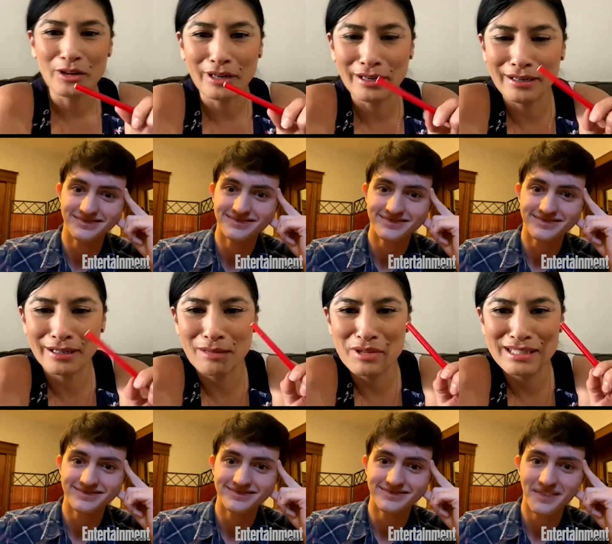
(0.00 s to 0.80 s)

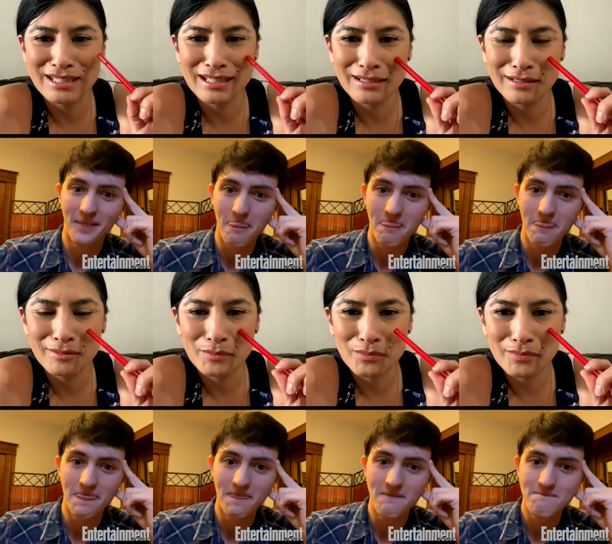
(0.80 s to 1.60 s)
Speaker 1: Let me see.
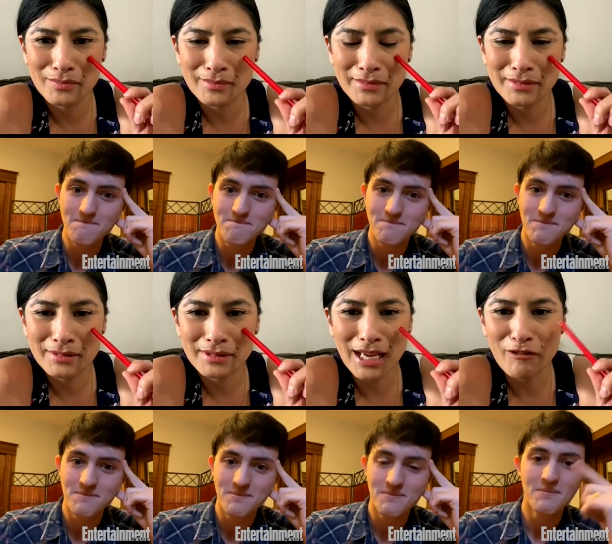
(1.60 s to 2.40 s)

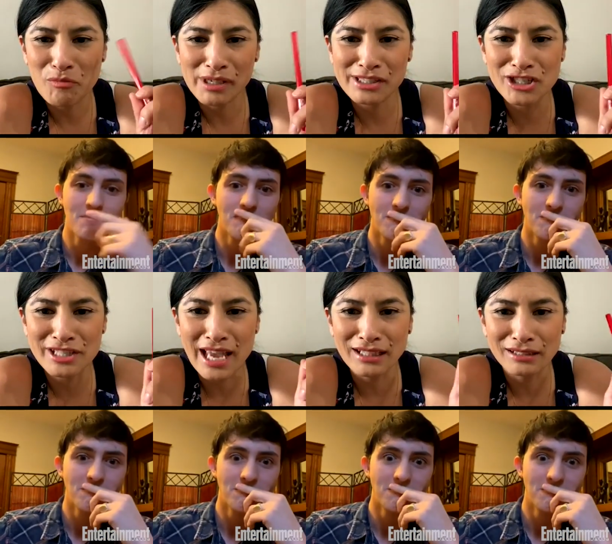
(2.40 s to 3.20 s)
Everybody's just
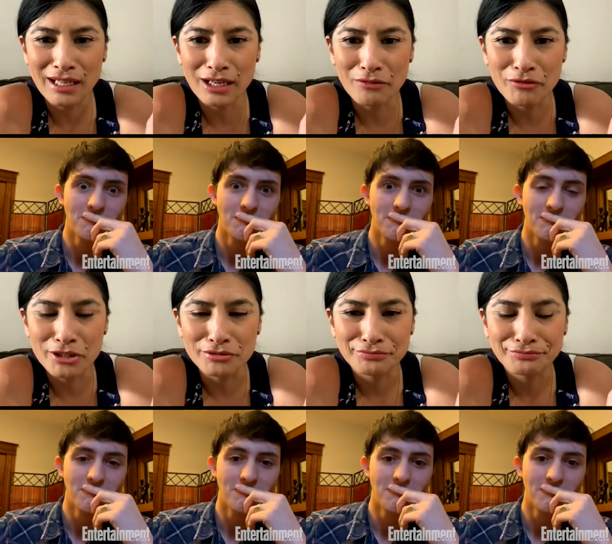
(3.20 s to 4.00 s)
saying that they love
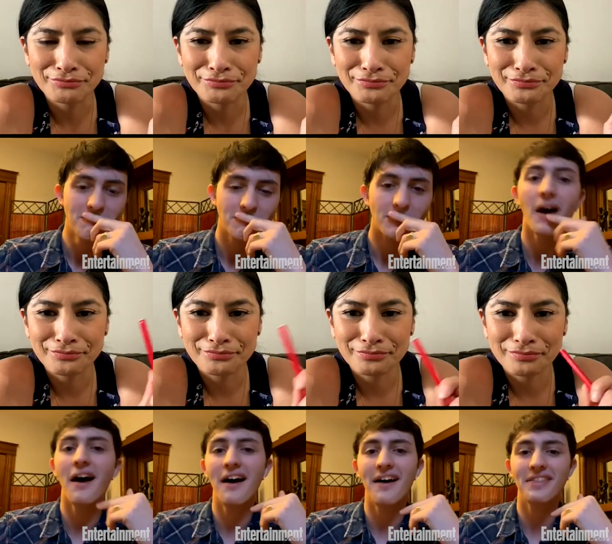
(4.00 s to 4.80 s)
you.
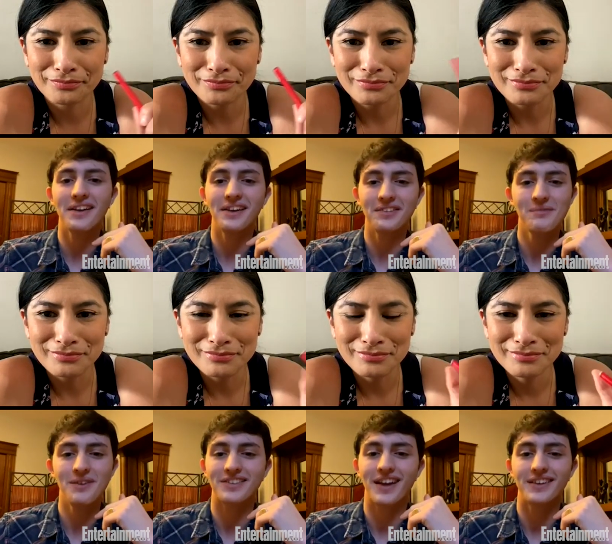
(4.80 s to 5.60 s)
Speaker 2: Oh, thank you so
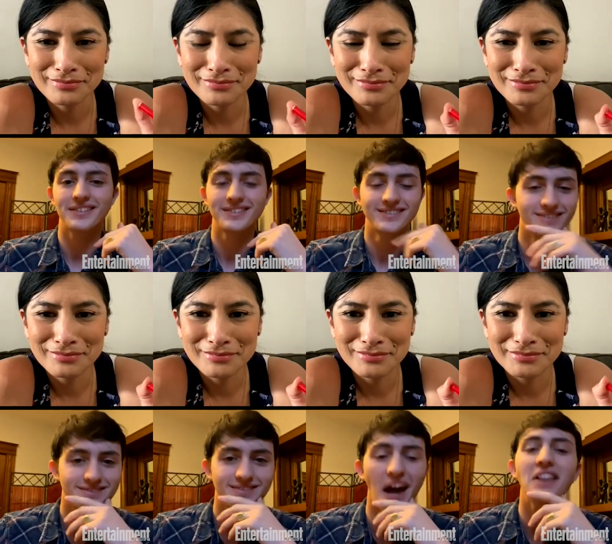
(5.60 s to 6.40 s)
much, guys.
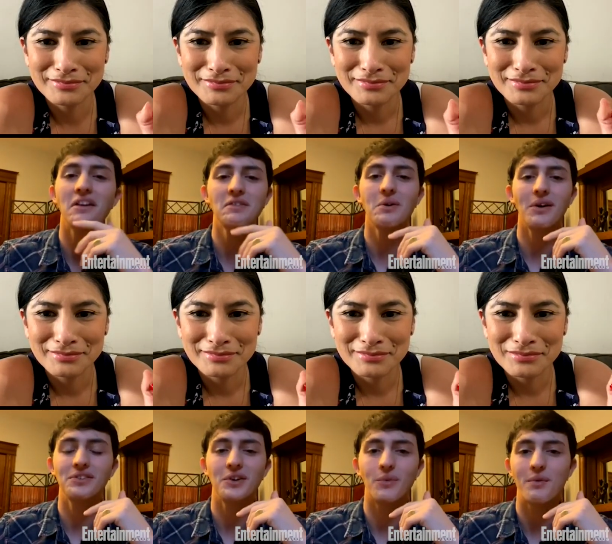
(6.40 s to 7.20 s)
I love you all
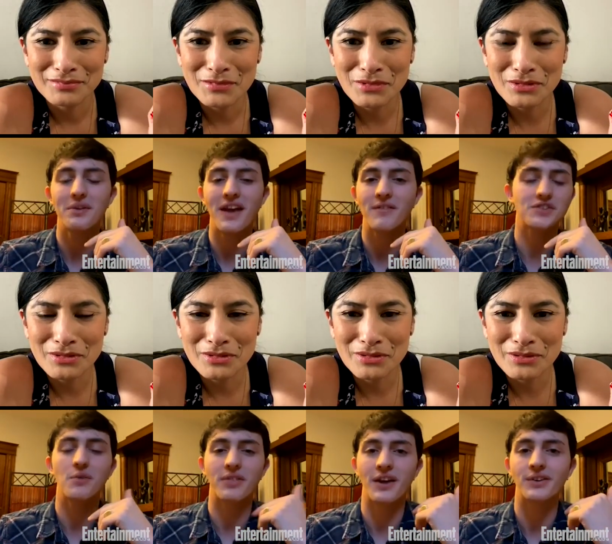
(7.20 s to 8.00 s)
too. We wouldn't have a
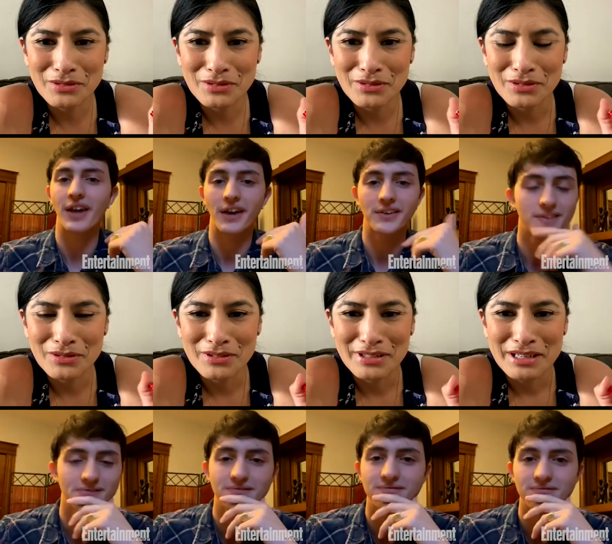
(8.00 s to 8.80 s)
show without you guys.
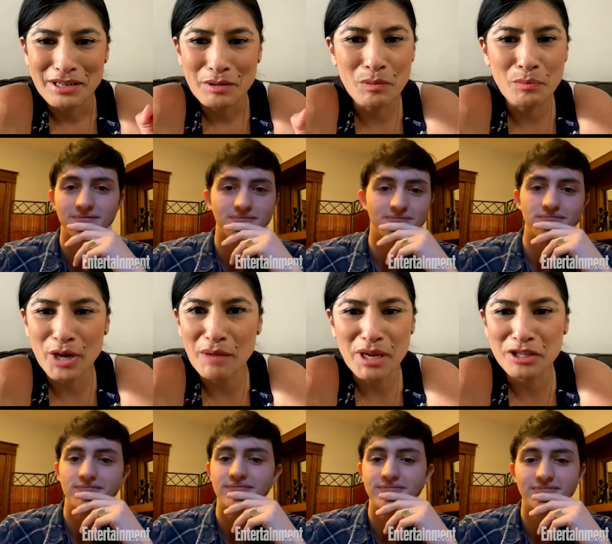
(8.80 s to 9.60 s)

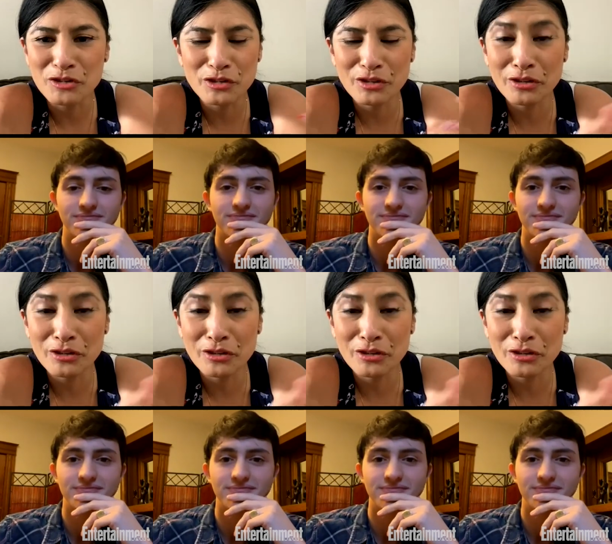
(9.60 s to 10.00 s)
Speaker 1: But I mean, just